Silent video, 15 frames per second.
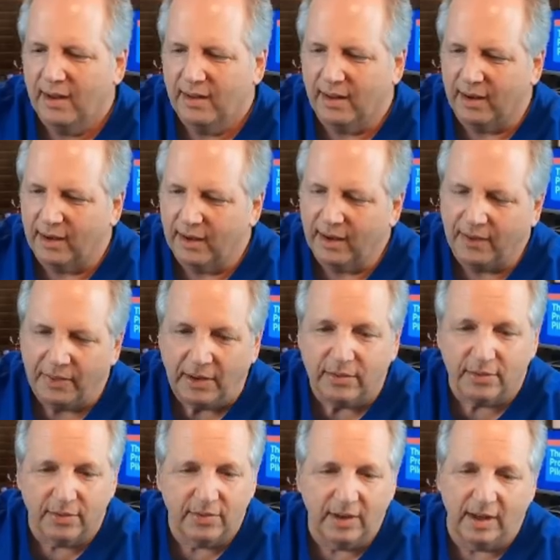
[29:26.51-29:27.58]
And these
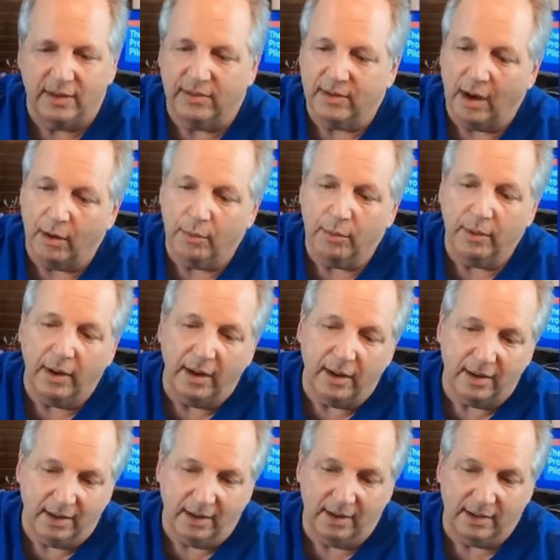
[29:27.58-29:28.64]
are SIDs. Now,
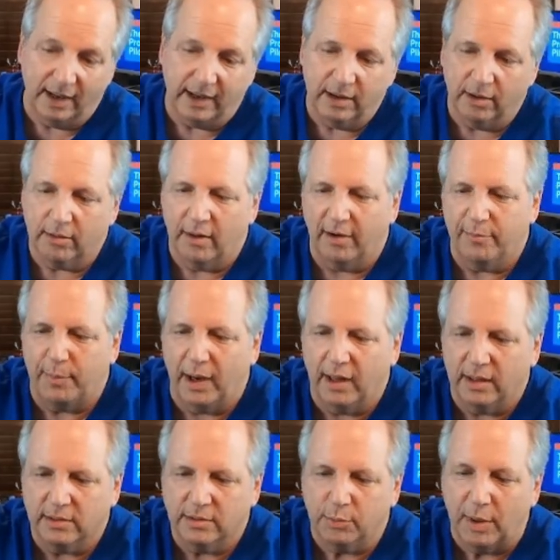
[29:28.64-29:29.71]
light aircraft
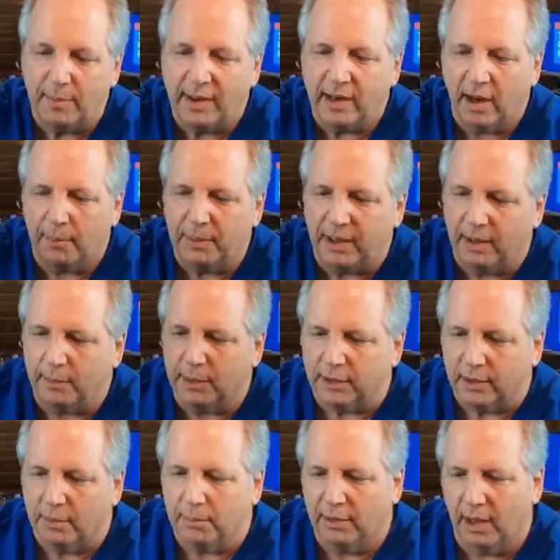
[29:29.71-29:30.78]
pilots, we may not be able to
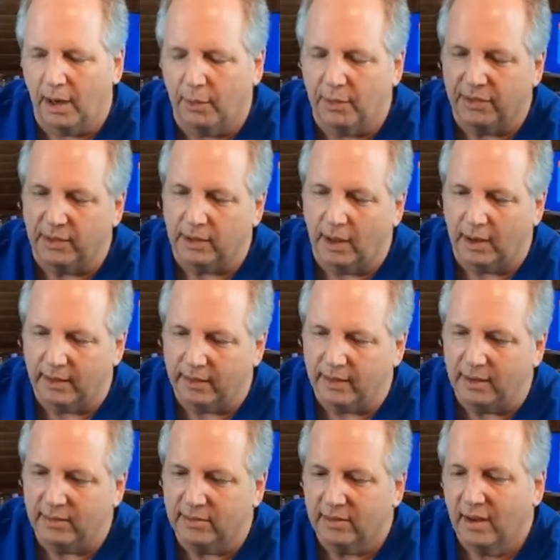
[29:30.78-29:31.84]
comply with a lot of
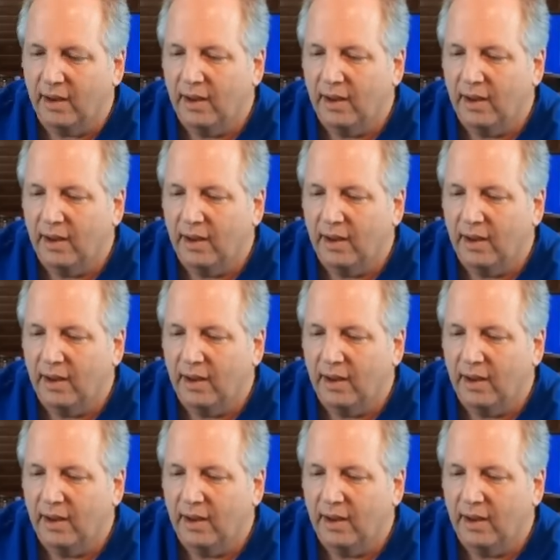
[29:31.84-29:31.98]
these.